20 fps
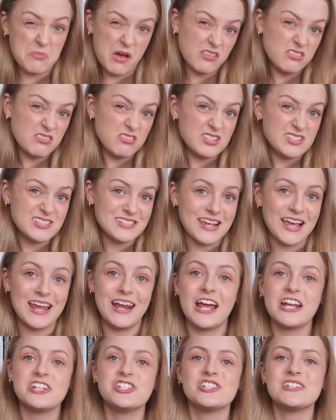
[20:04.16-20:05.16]
months and
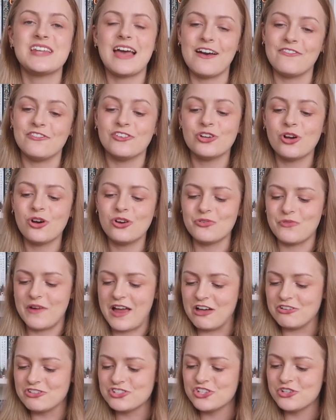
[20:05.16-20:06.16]
I just haven't got
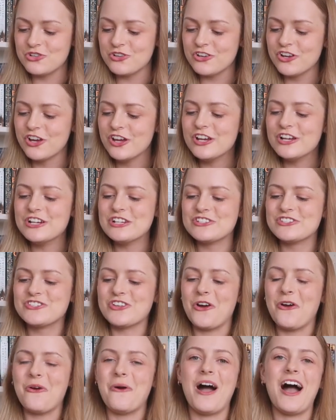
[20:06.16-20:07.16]
around to.
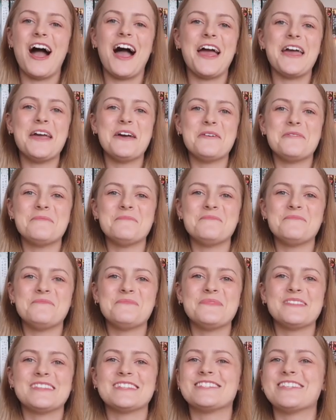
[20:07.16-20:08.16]
So I
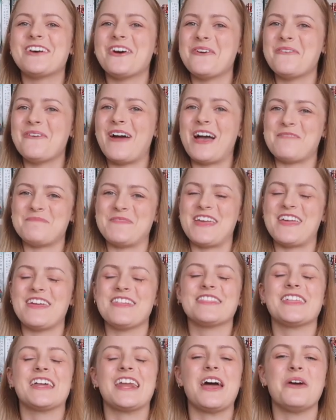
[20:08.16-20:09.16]
am so happy
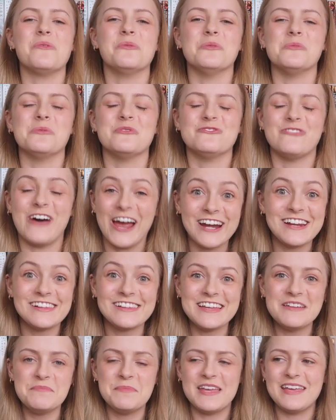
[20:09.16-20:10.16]
that I will
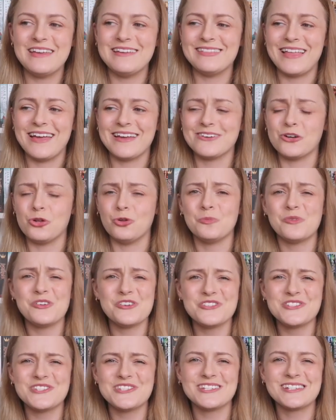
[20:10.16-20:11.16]
finally be like
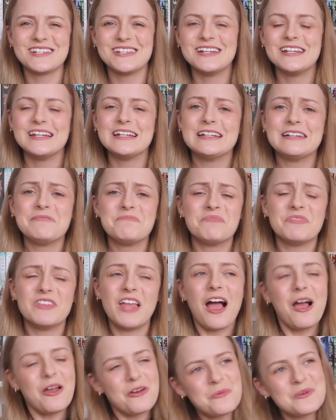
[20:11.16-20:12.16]
almost,
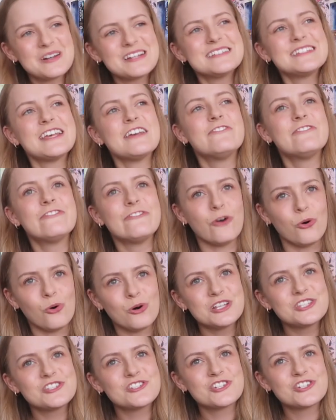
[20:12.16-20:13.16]
I don't want to say
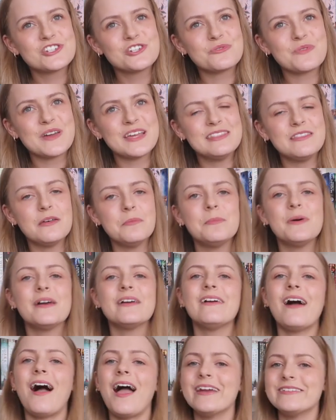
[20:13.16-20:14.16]
forced to read them, but
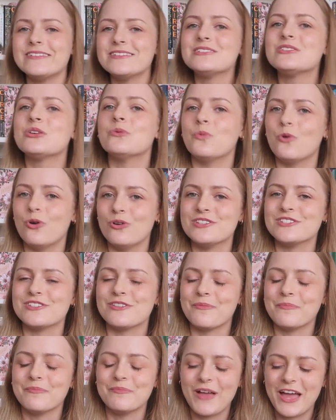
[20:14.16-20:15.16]
guided towards
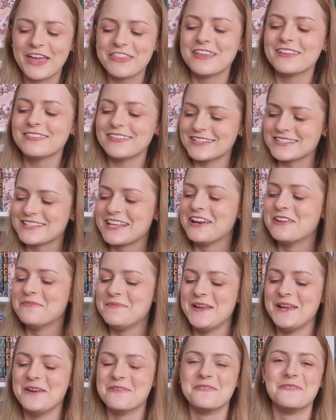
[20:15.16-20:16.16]
them. I think that's going to
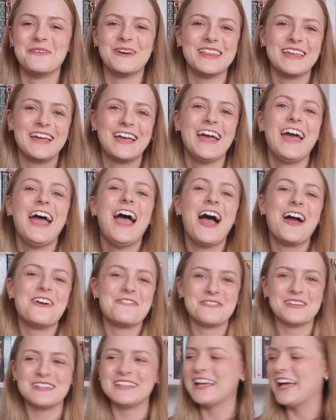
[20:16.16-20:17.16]
be a
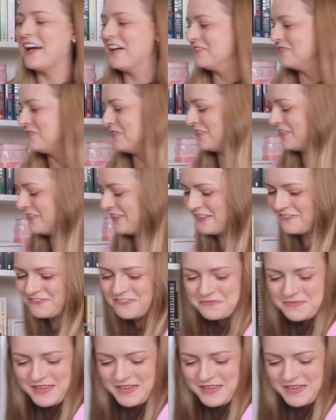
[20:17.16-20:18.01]
really helpful thing for